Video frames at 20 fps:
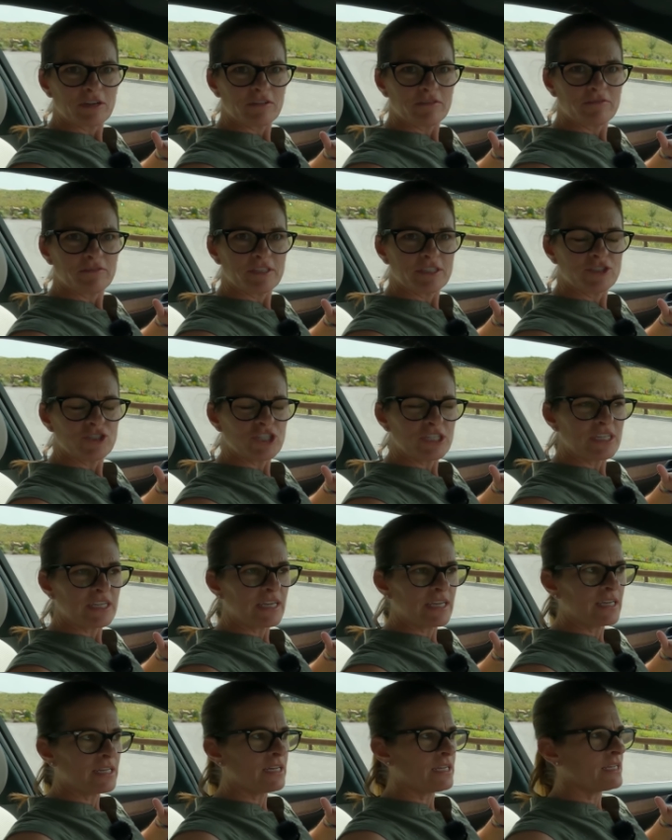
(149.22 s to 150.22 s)
of the
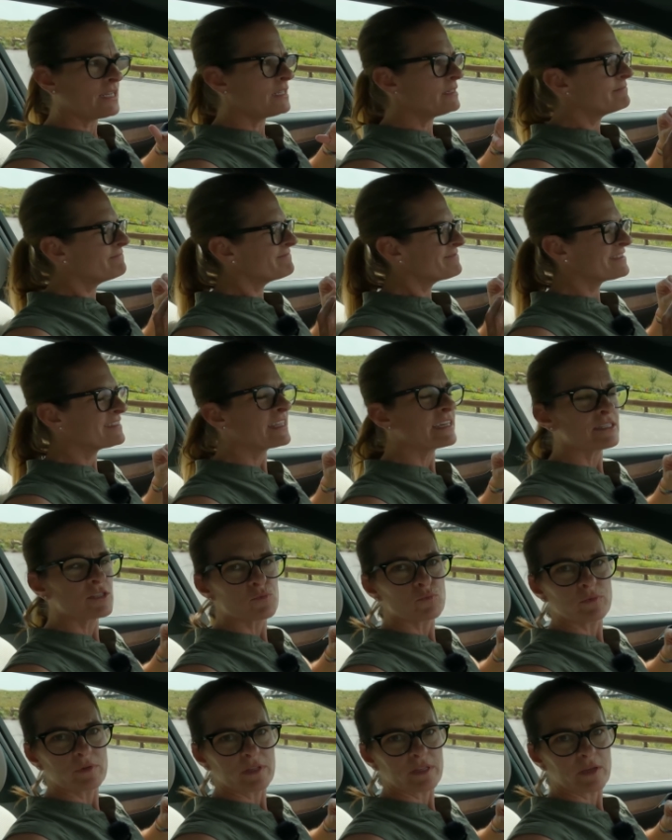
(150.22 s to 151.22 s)
G80,
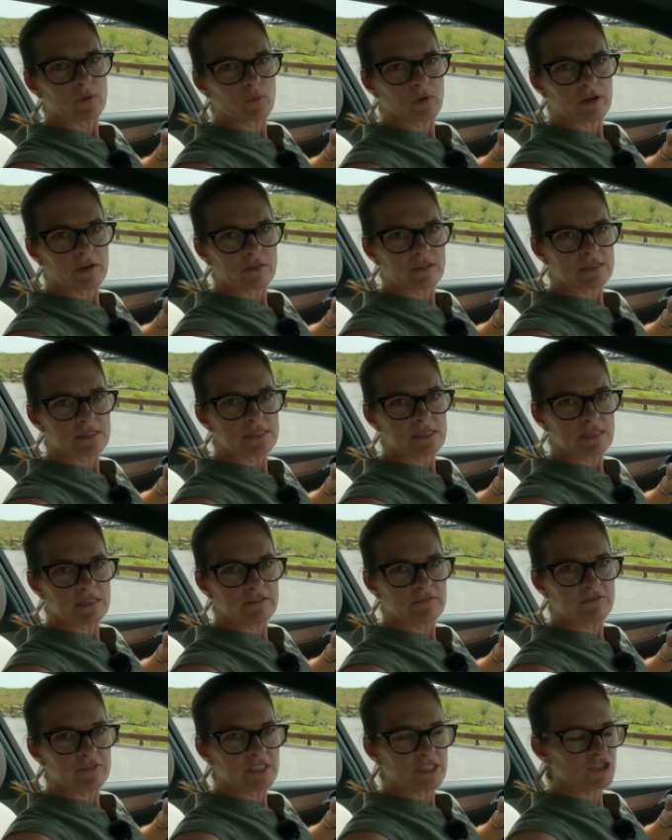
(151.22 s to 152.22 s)
that's really where this
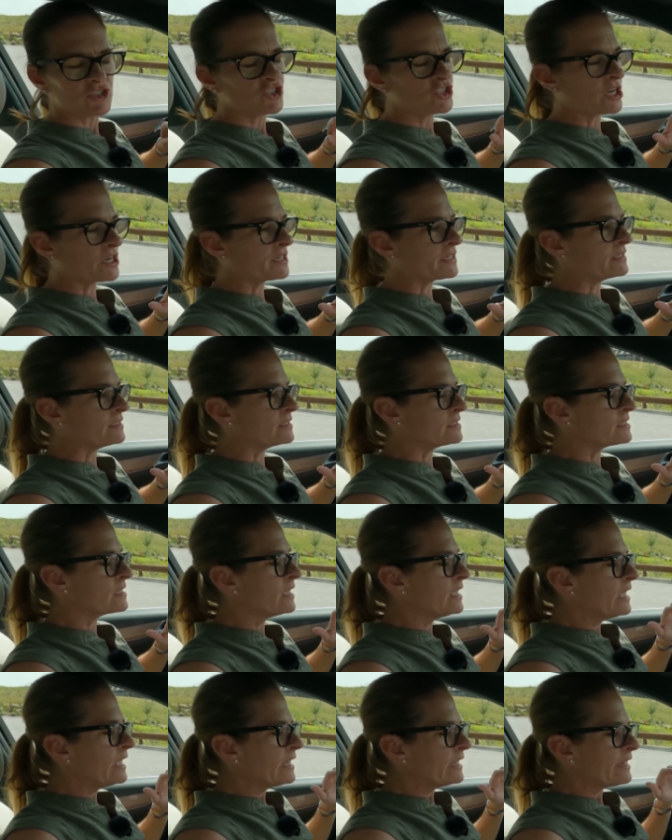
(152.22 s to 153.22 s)
EV shines.
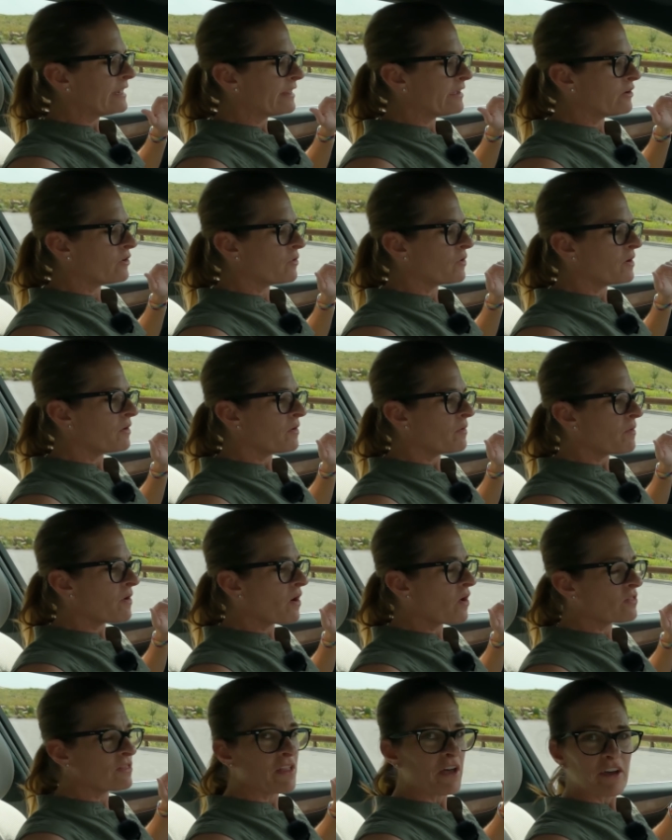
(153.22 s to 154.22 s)
Now,
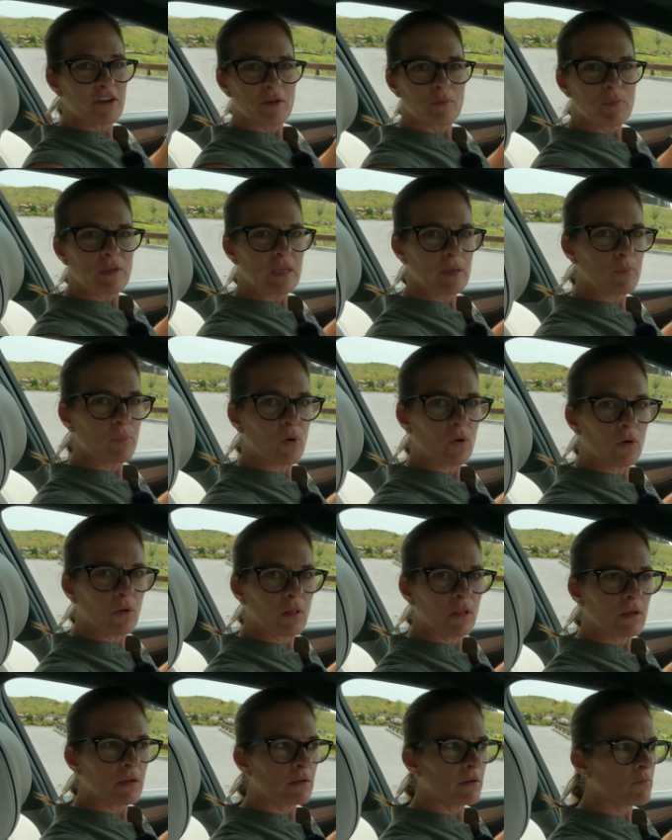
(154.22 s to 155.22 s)
a lot of
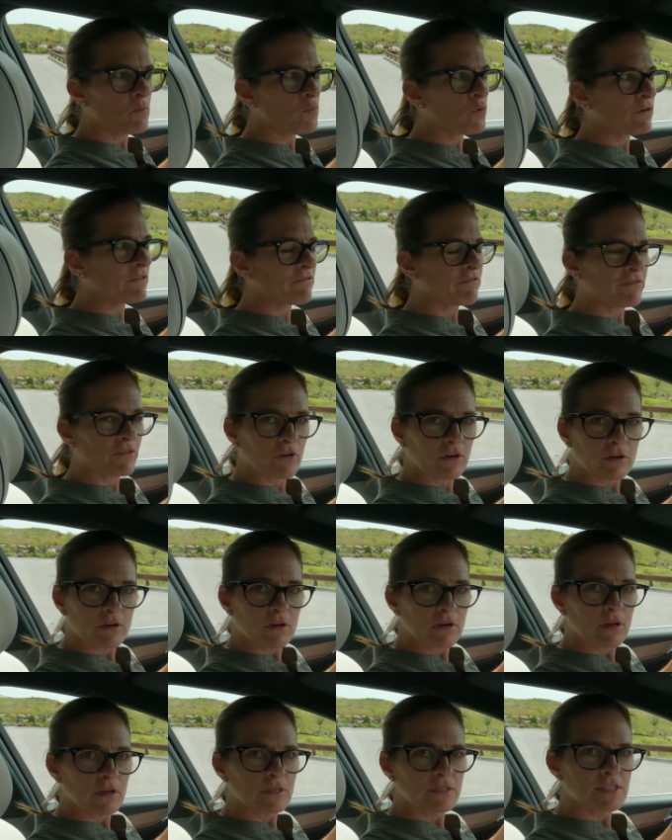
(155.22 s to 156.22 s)
people
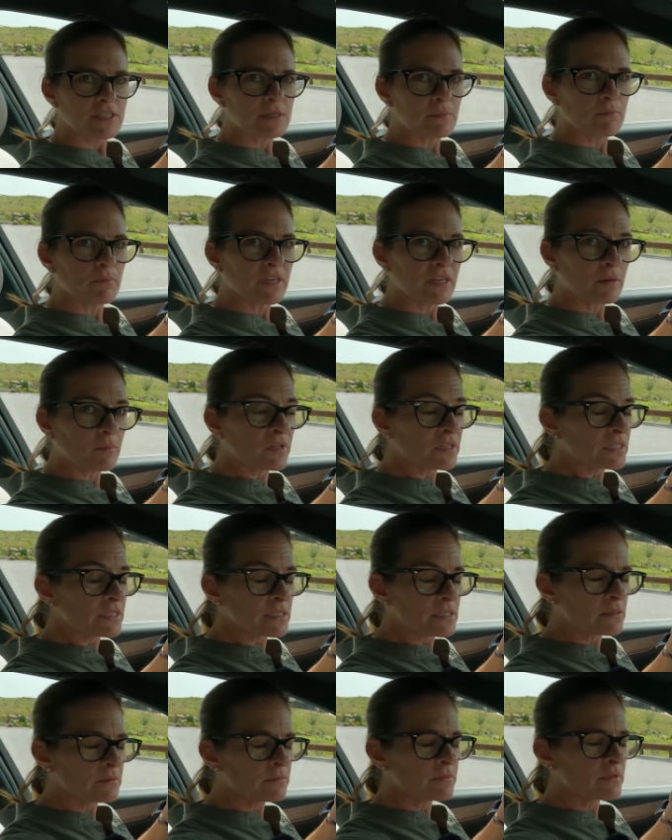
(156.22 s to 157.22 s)
prefer some
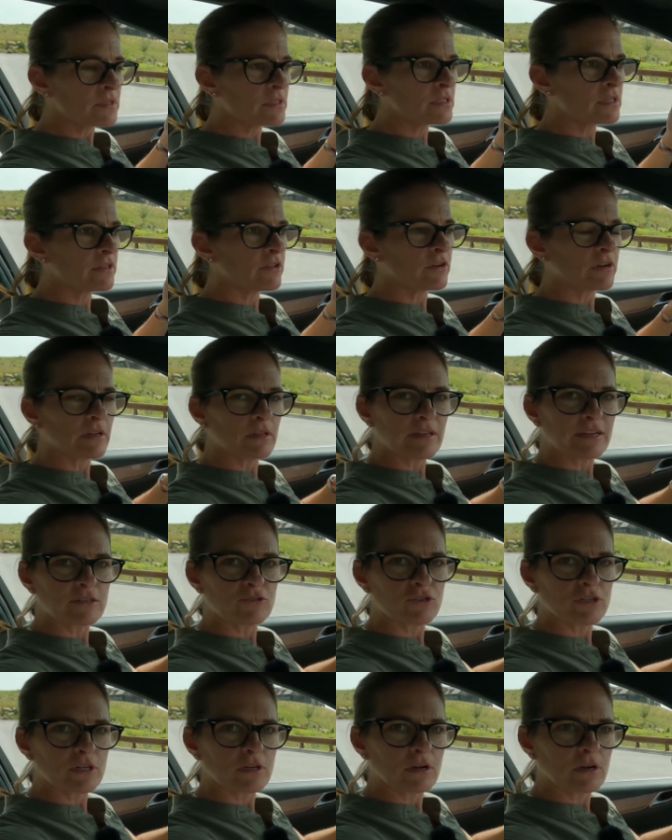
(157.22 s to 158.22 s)
minimalism to their
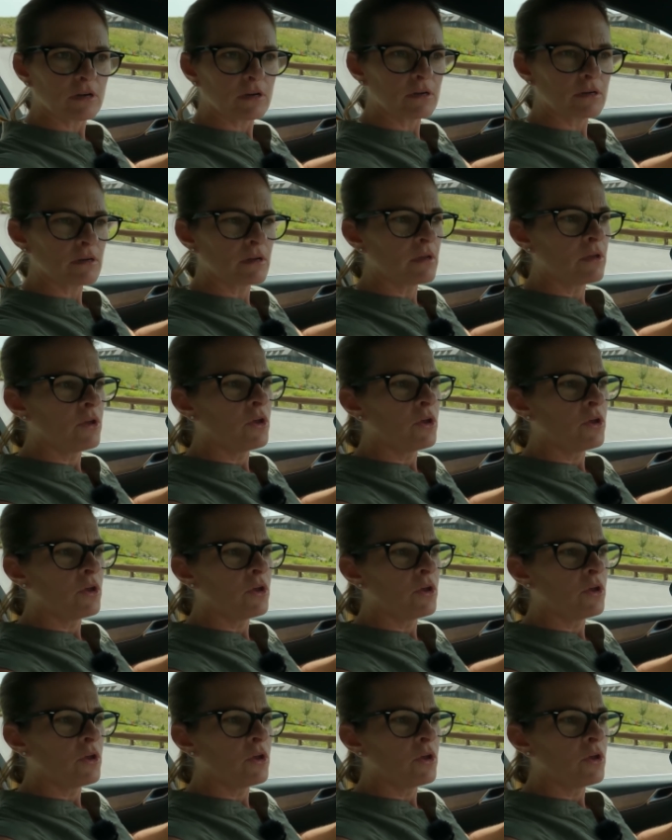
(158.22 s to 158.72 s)
electric car,